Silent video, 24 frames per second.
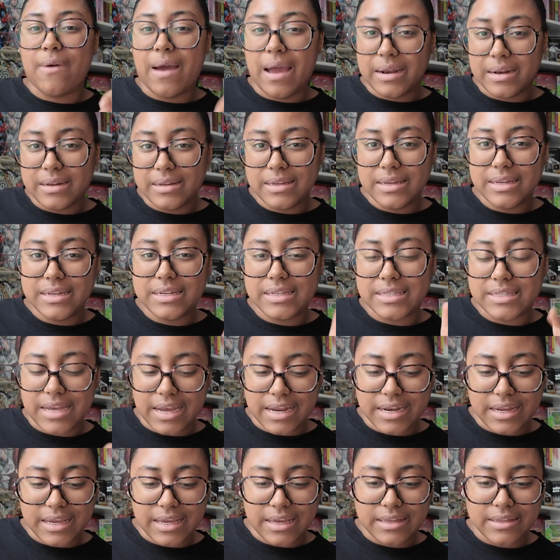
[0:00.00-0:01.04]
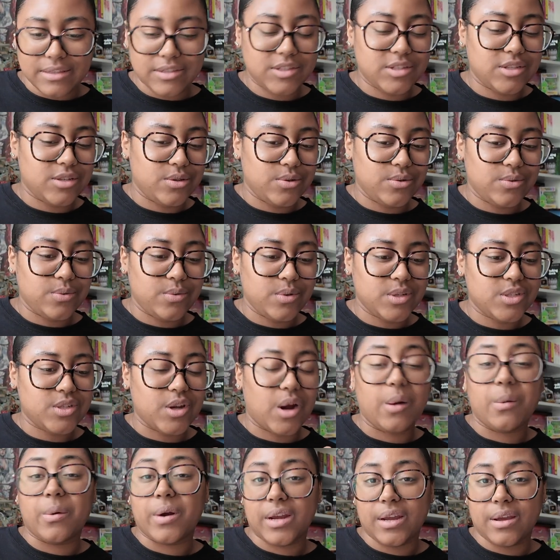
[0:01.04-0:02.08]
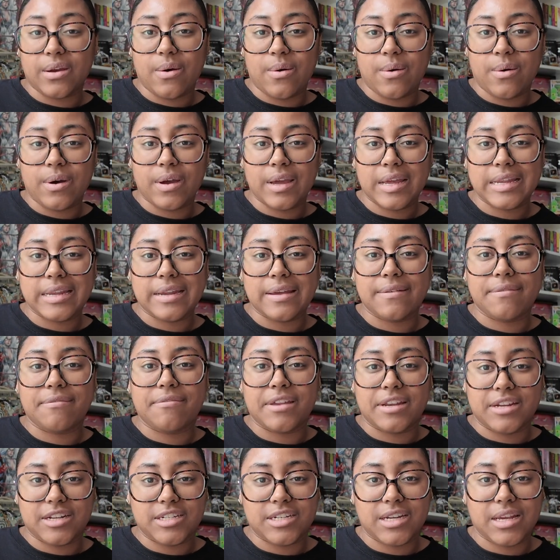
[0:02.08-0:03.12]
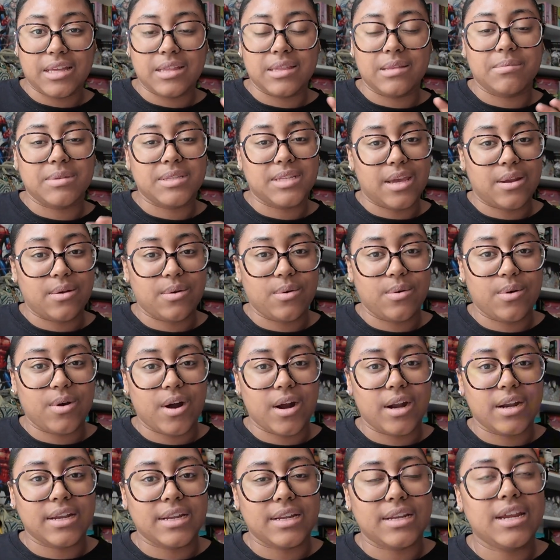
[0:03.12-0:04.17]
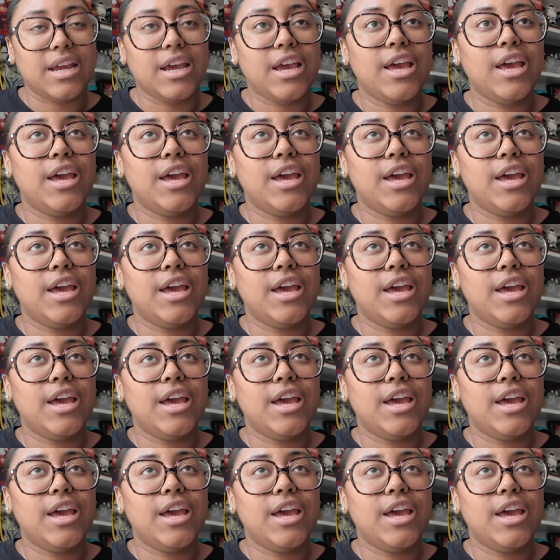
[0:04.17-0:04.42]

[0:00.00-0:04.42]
finally deciding to start working on finishing the botanical garden.